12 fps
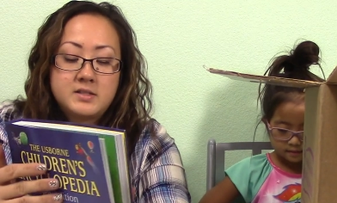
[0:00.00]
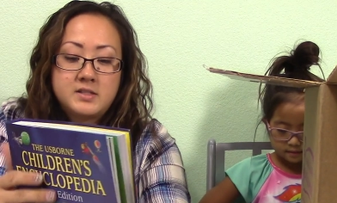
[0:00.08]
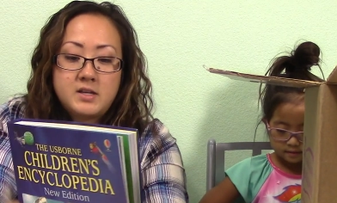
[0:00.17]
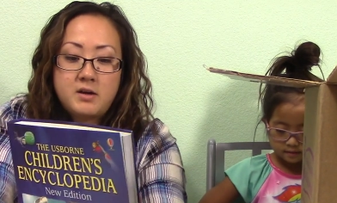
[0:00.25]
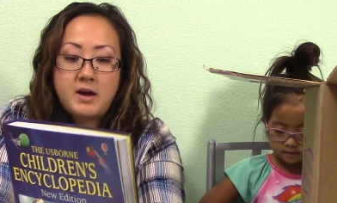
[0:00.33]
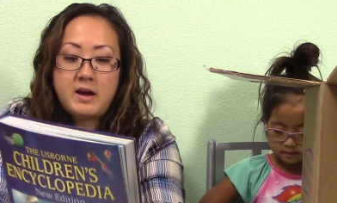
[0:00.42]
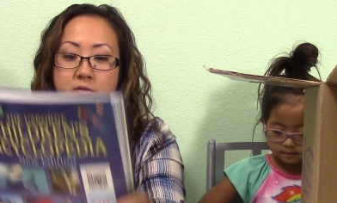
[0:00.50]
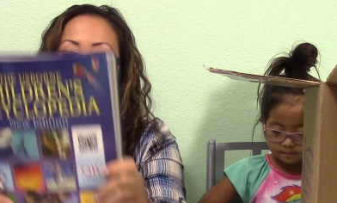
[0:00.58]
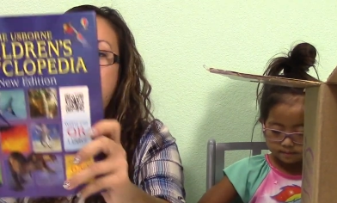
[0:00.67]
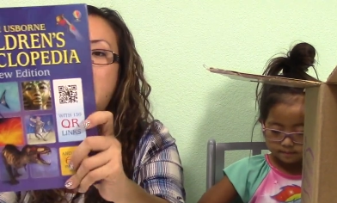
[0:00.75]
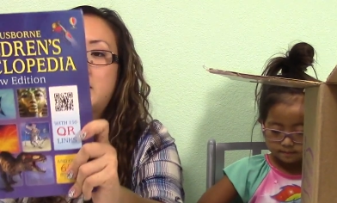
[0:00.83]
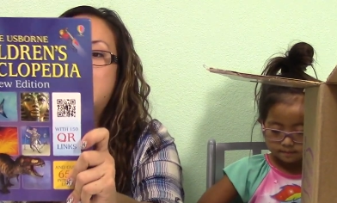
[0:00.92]
Speaker 1: So I really
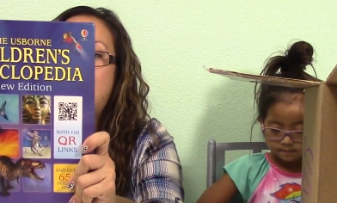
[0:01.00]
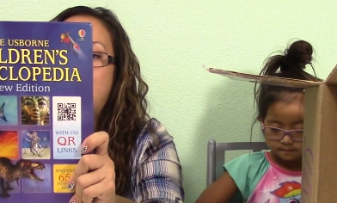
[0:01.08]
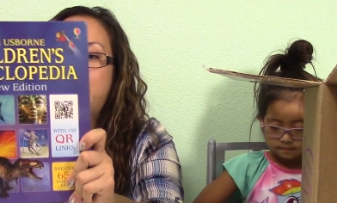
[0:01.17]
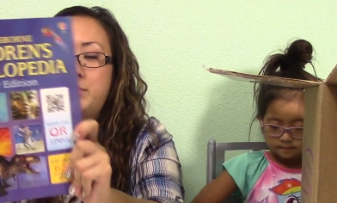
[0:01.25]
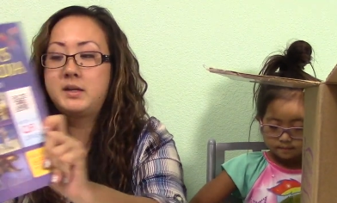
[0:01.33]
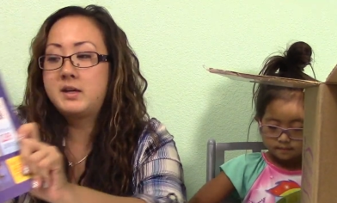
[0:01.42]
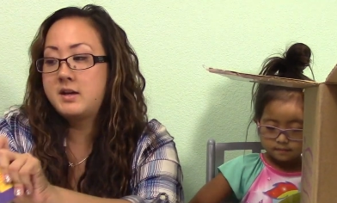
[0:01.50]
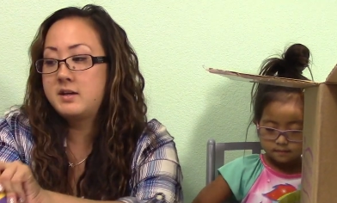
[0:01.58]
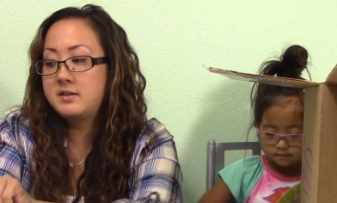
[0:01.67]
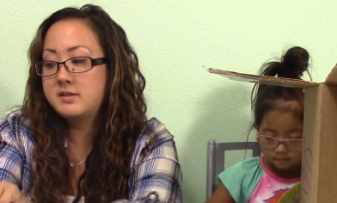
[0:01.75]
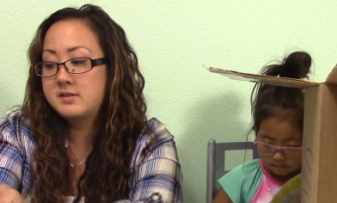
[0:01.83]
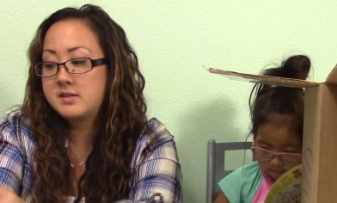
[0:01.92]
liked that
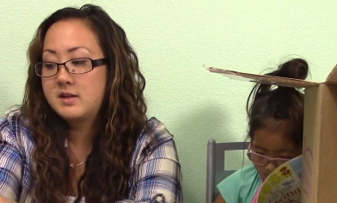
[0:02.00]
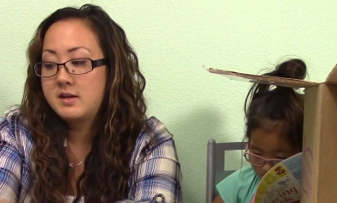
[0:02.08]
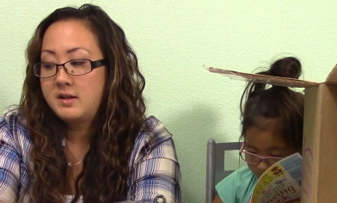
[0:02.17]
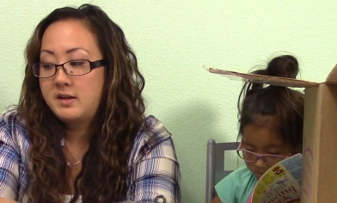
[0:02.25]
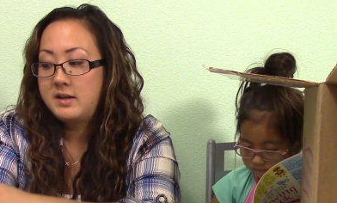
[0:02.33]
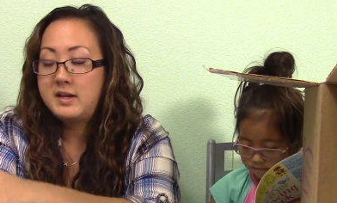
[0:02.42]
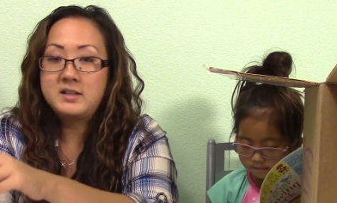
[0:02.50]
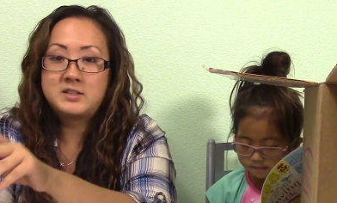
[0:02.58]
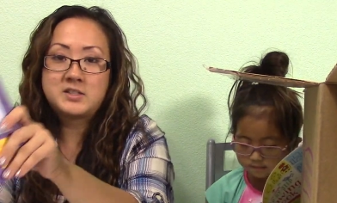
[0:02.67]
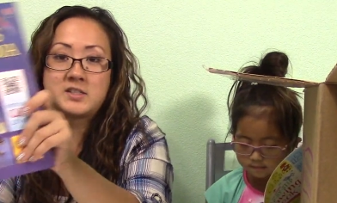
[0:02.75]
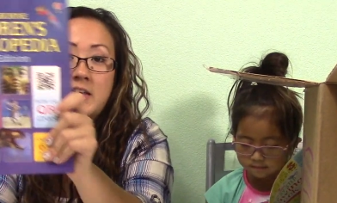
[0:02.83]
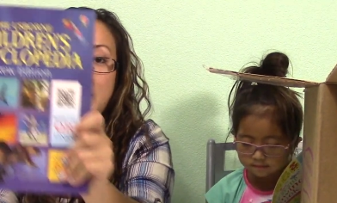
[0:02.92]
because
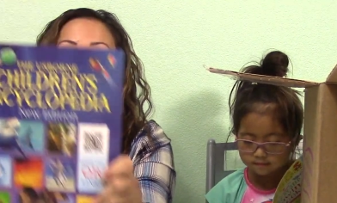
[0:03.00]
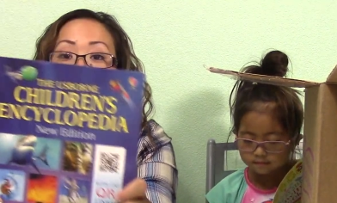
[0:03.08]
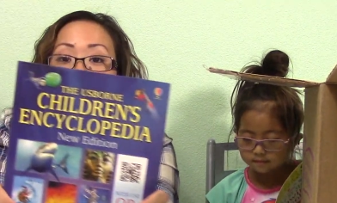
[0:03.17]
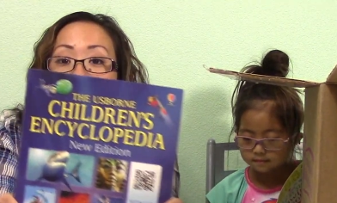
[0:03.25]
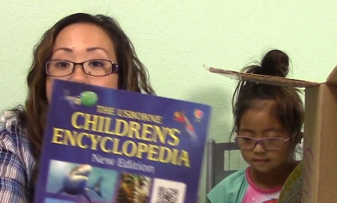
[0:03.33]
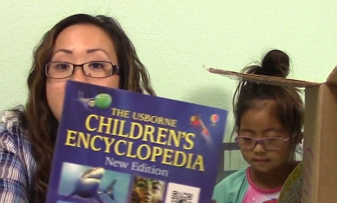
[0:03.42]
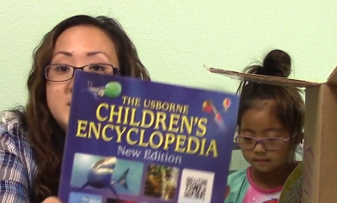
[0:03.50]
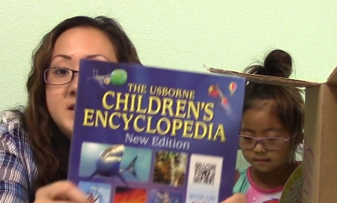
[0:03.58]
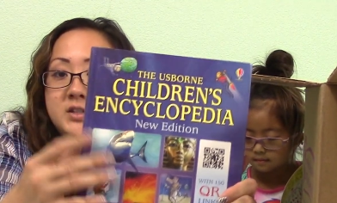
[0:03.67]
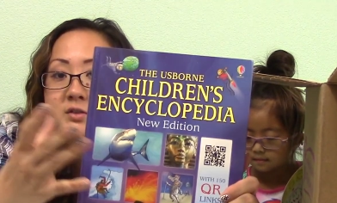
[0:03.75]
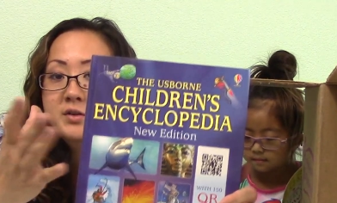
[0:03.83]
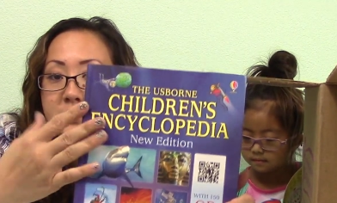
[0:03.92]
it's like never
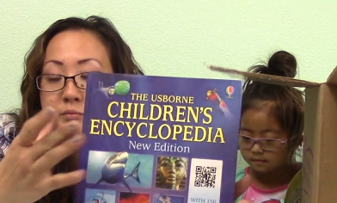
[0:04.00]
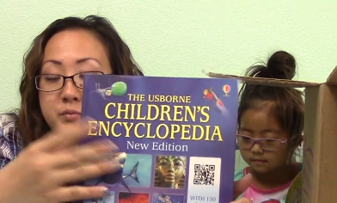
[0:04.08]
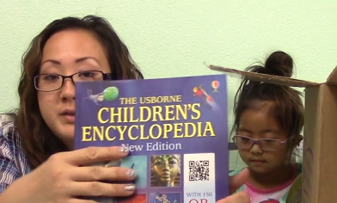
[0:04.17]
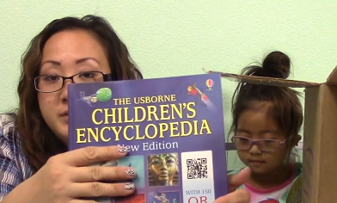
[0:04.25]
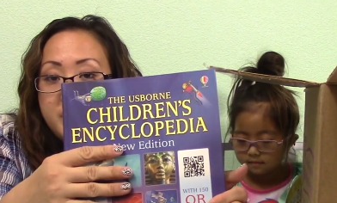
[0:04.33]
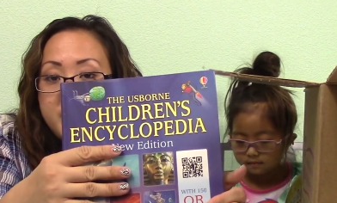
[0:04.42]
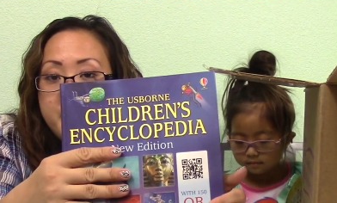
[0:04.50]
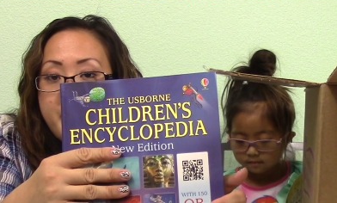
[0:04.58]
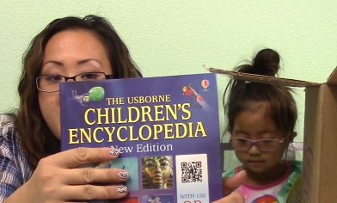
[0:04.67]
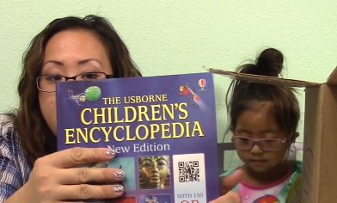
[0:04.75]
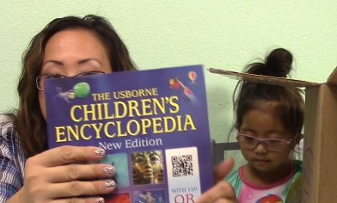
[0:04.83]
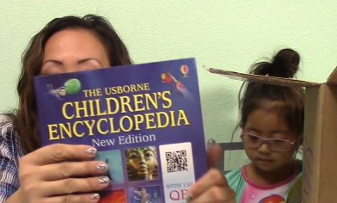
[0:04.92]
ending. You could learn
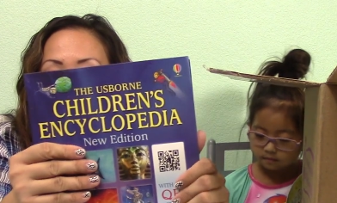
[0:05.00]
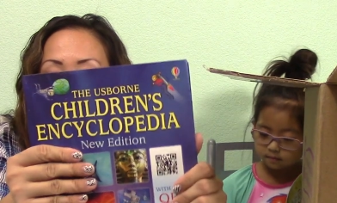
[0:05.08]
about